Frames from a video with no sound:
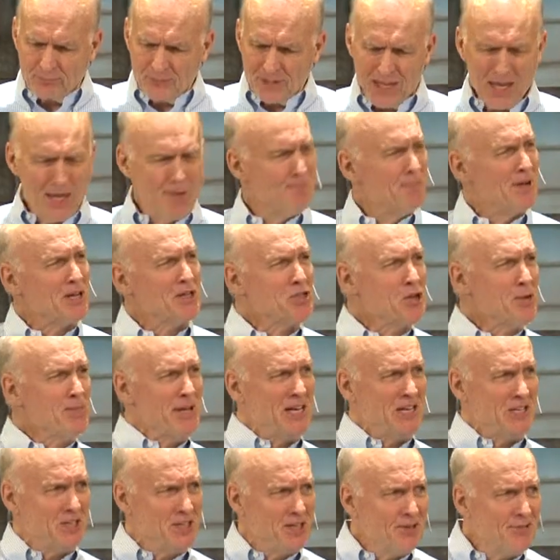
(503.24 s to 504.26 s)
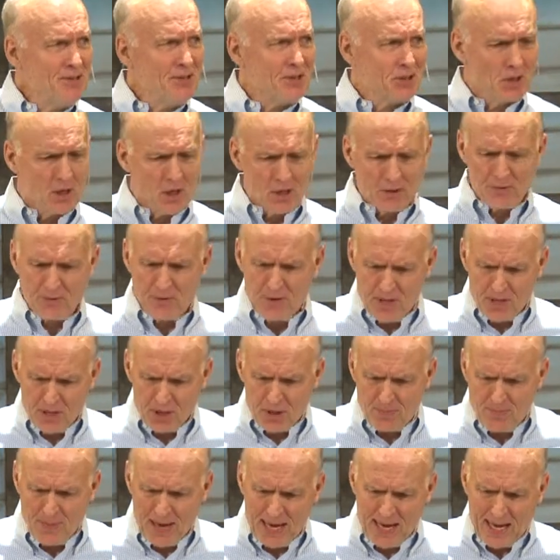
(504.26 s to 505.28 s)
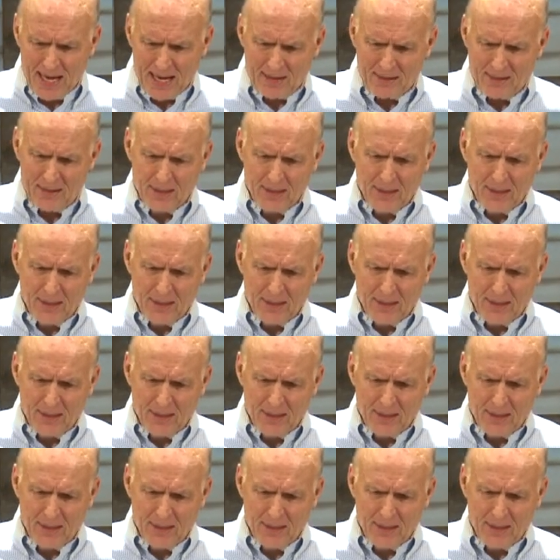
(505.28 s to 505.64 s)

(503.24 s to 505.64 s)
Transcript: it must have been difficult for this man,